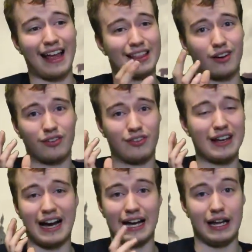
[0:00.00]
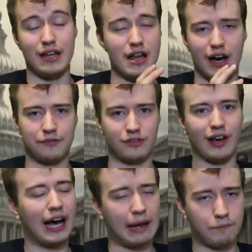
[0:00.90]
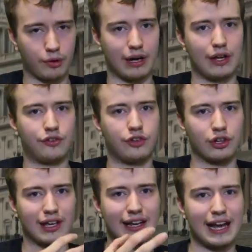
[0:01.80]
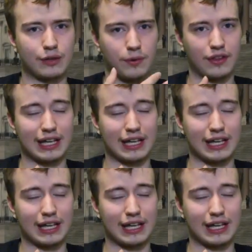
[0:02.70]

that there's not enough time for us to connect with the